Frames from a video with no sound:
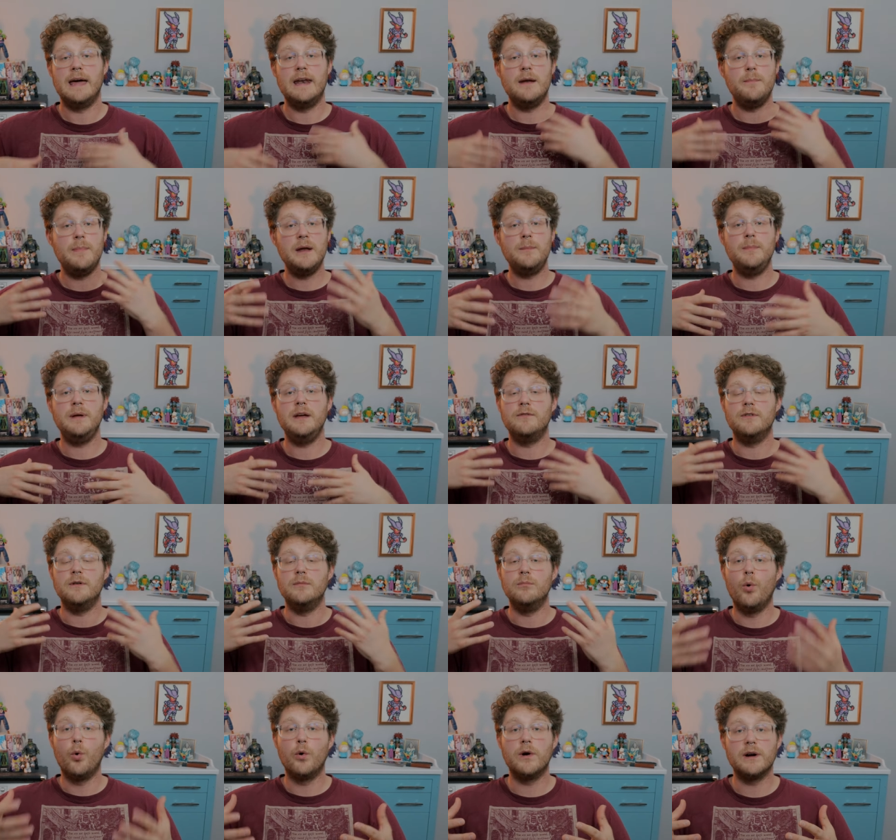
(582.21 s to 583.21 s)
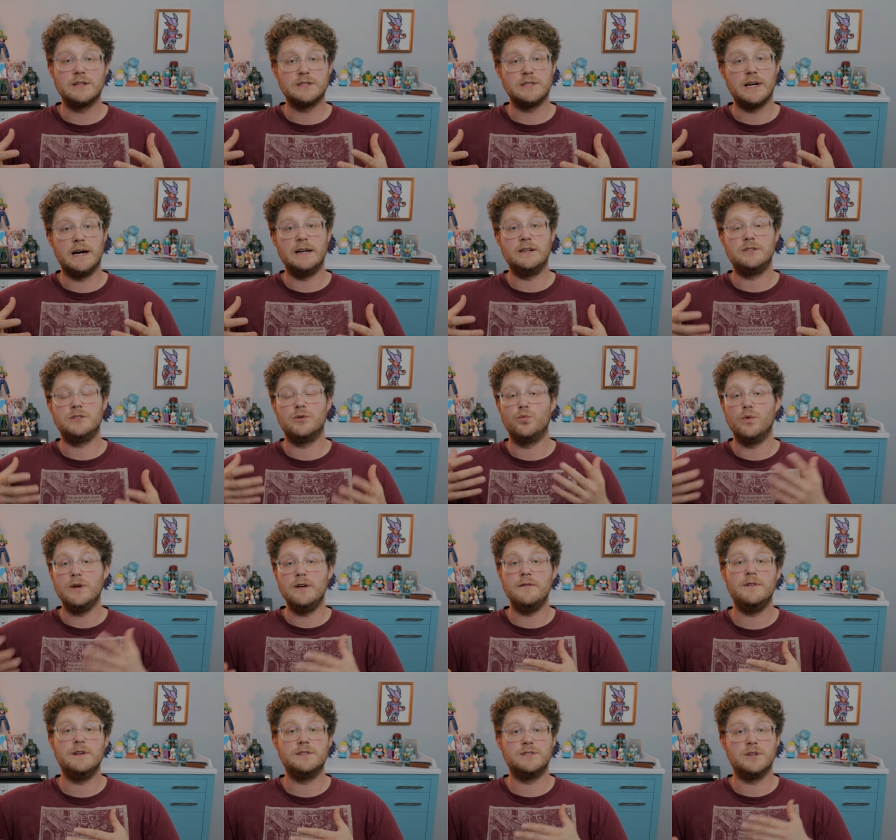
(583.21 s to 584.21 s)
and it made me even more excited to
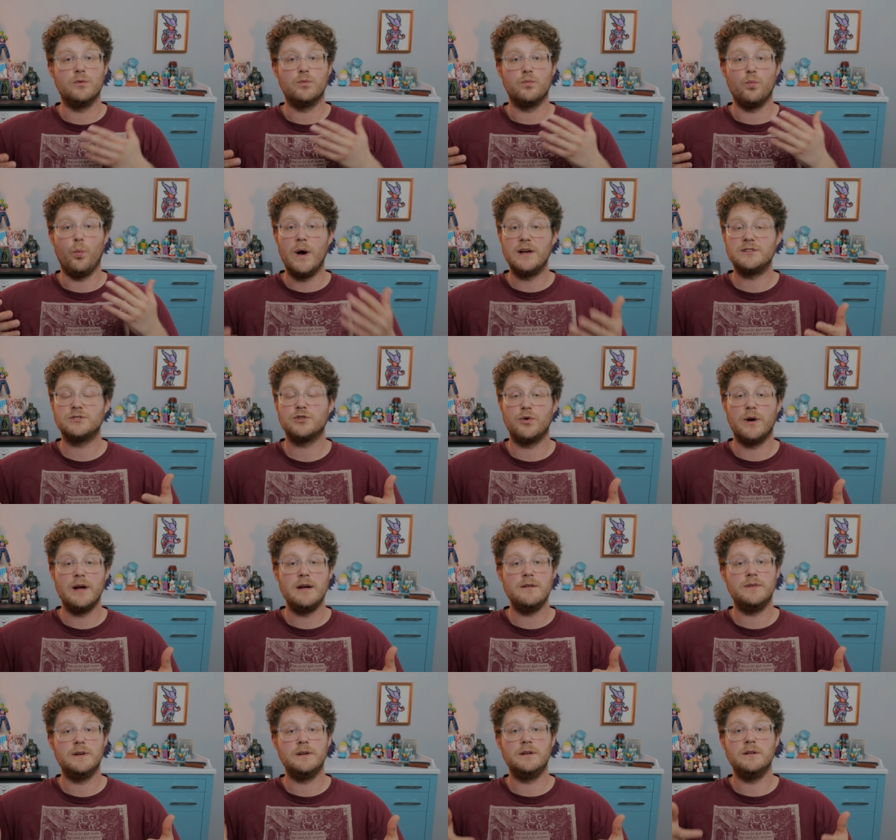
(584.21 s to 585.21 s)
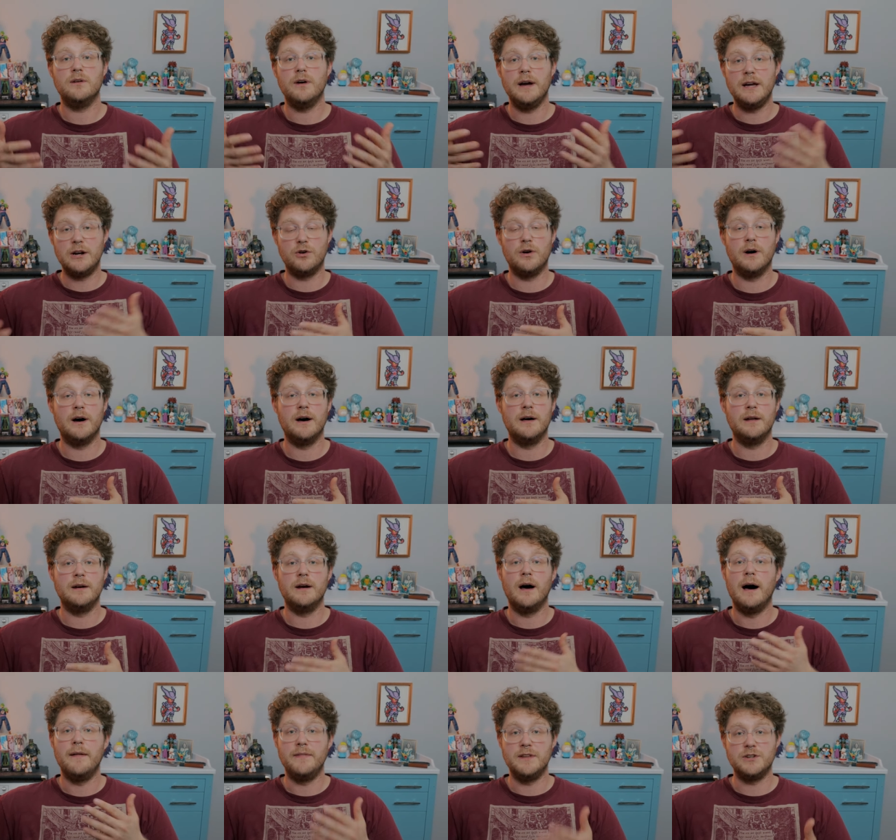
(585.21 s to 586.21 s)
revisit Wes Craven later on
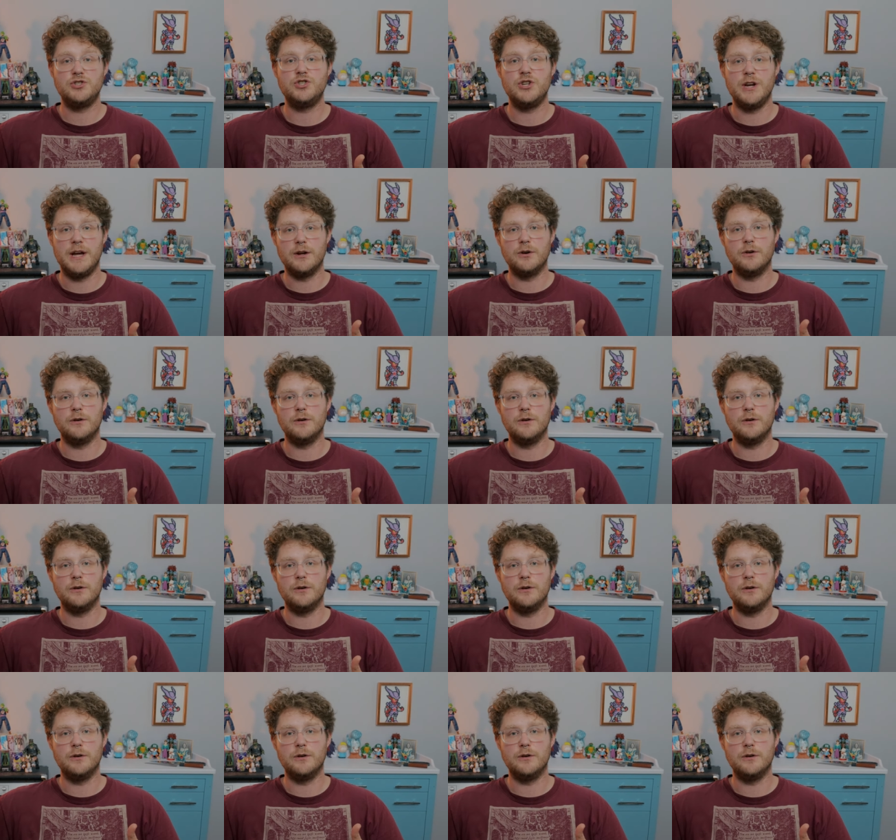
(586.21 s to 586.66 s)
on this channel.